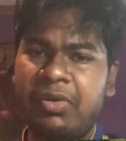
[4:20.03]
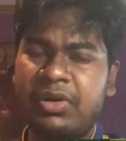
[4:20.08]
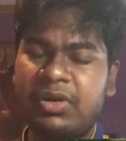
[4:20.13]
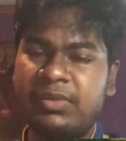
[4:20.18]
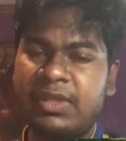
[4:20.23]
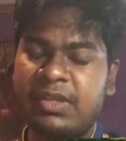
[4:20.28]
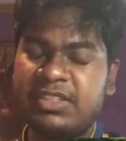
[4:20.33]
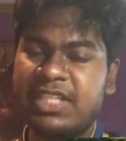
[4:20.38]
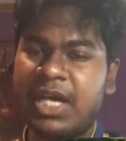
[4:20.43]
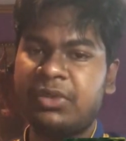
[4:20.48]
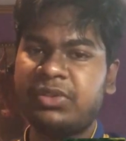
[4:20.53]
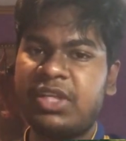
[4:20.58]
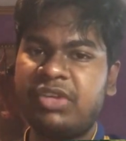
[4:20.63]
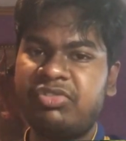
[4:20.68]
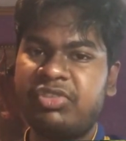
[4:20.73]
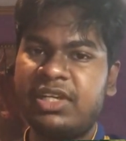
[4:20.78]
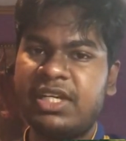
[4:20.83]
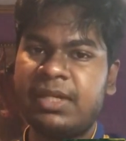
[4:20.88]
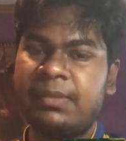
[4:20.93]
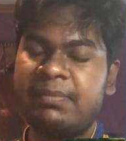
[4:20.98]
the South
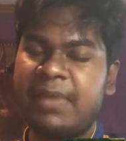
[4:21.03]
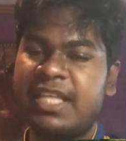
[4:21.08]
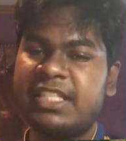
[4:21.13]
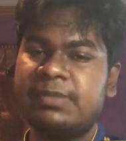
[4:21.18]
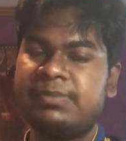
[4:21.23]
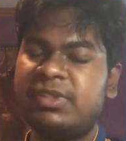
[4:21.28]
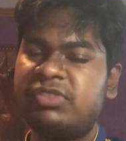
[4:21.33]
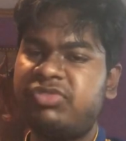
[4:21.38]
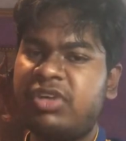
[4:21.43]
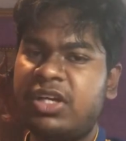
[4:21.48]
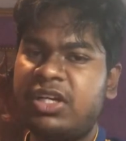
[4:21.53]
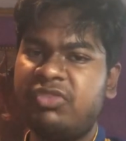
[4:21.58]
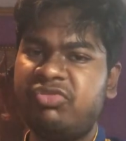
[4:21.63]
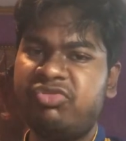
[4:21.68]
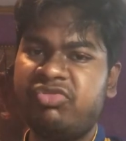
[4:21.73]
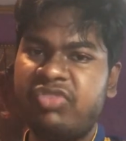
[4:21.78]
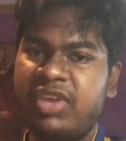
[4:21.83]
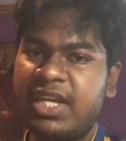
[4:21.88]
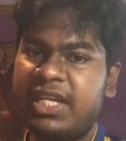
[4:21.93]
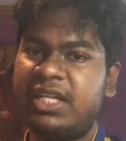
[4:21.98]
African batsman found it
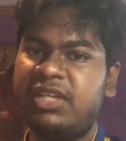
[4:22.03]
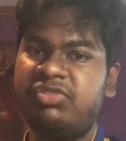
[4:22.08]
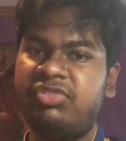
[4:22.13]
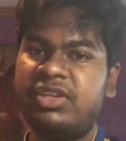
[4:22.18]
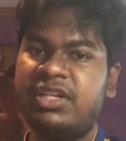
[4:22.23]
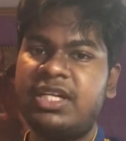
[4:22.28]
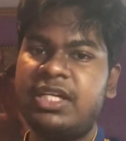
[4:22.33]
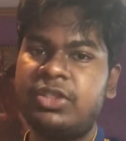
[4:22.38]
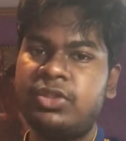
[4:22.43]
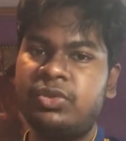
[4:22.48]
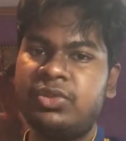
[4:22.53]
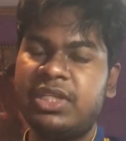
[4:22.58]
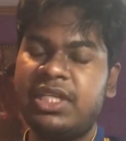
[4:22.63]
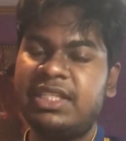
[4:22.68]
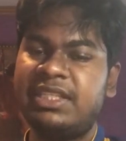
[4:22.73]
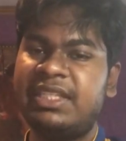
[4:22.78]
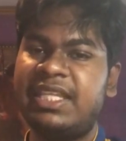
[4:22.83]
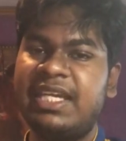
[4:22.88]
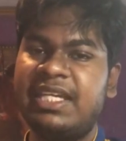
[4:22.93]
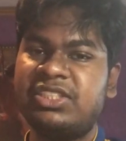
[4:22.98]
very difficult to
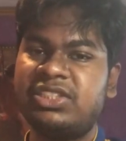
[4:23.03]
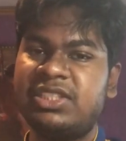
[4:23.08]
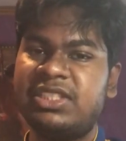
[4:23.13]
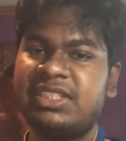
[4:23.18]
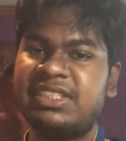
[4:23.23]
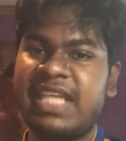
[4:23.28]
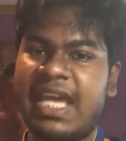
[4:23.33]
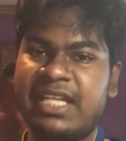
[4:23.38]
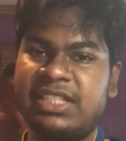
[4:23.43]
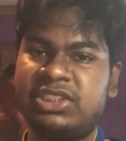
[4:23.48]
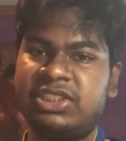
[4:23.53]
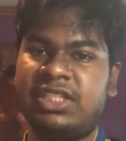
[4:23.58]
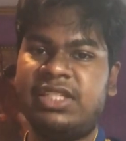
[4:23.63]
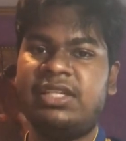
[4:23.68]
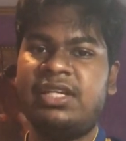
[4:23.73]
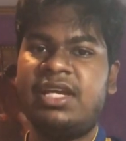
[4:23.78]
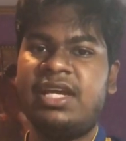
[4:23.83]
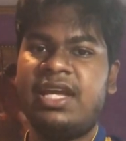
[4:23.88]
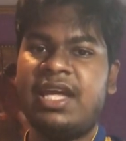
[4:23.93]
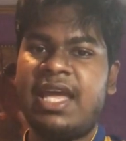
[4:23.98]
read Theekshana's action.